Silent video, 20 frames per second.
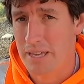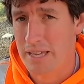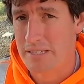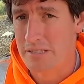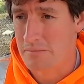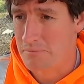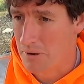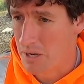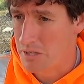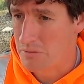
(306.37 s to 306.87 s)

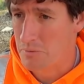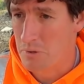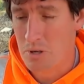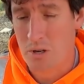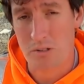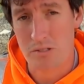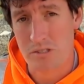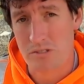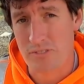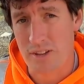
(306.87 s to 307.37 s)
is a much more
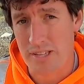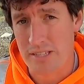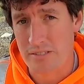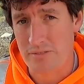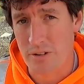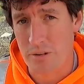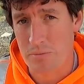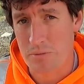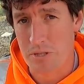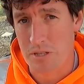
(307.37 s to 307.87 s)

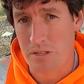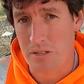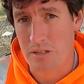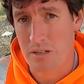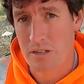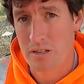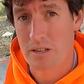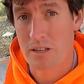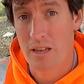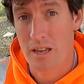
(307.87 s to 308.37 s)
cost-effective option
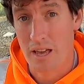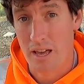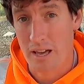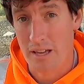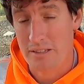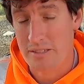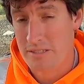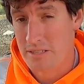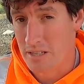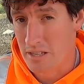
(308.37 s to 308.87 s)

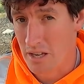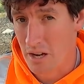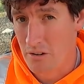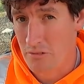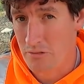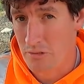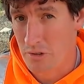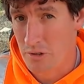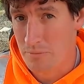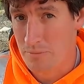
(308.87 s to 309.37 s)
to
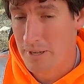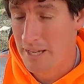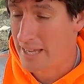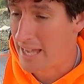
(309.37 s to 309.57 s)
go for.